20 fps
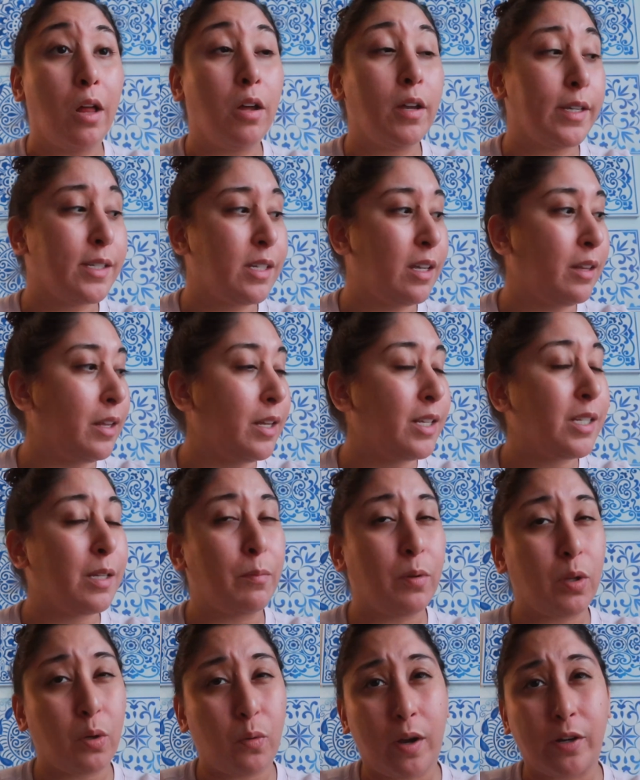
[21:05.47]
because I think
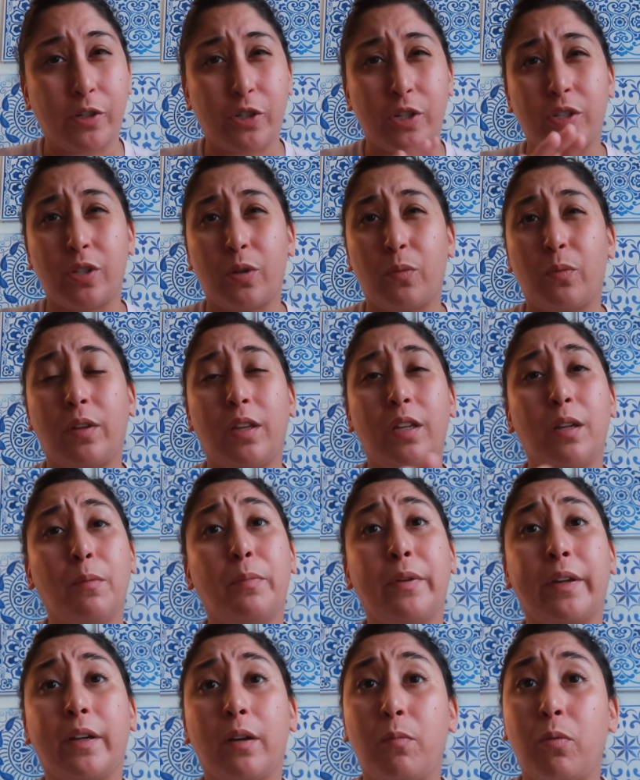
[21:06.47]
some of the questions are really
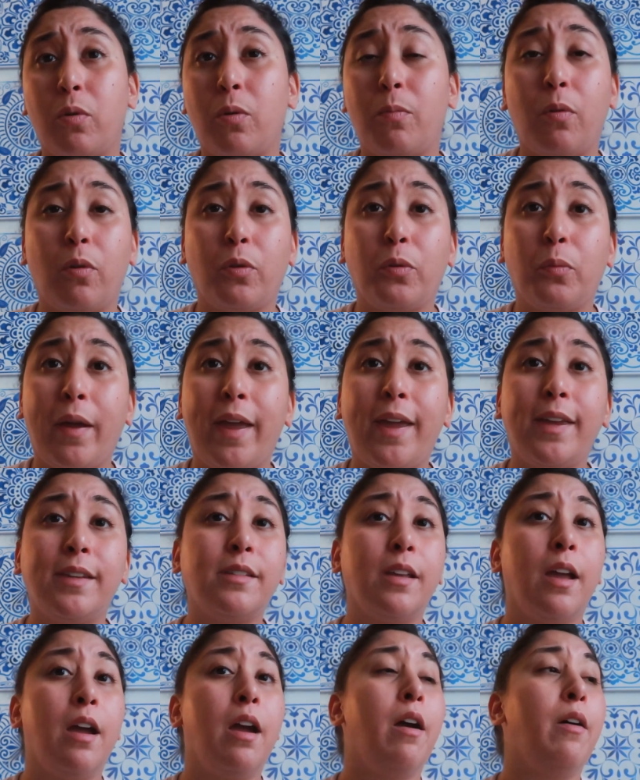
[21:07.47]
applicable both
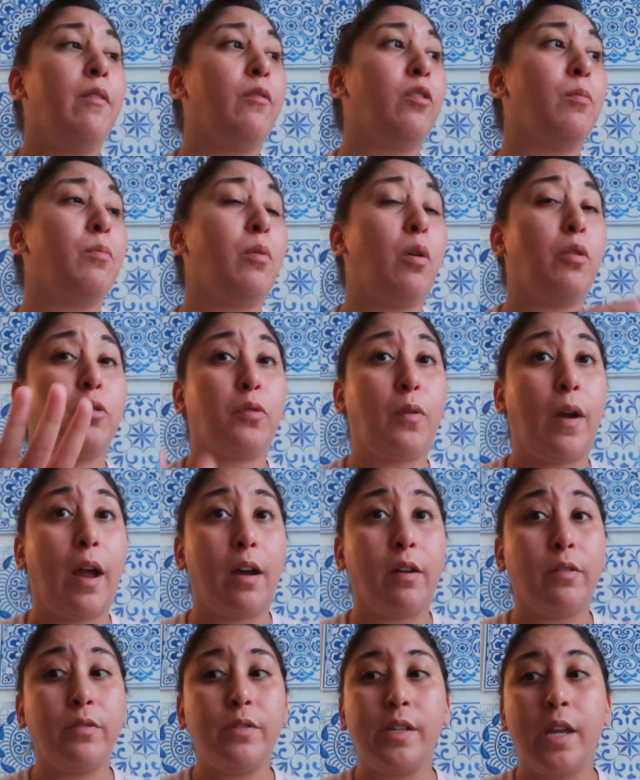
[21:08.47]
ways for both
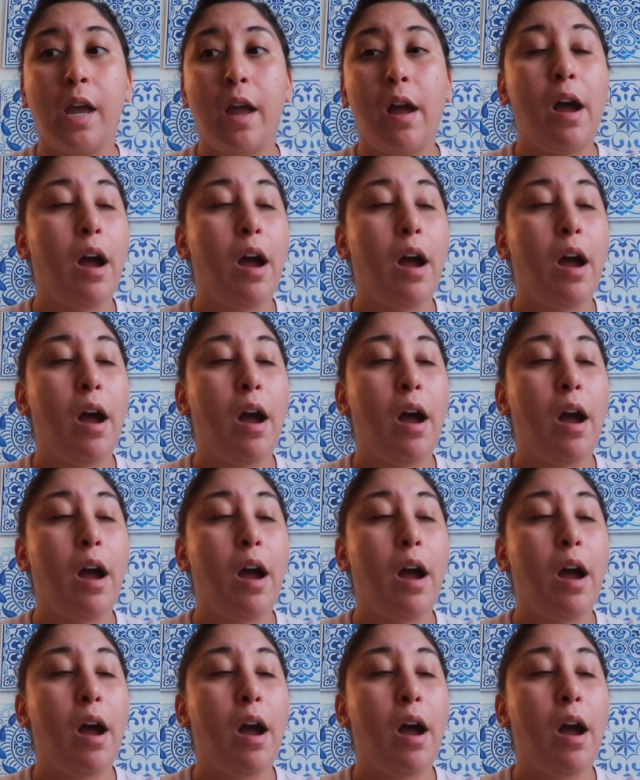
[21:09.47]
crowds.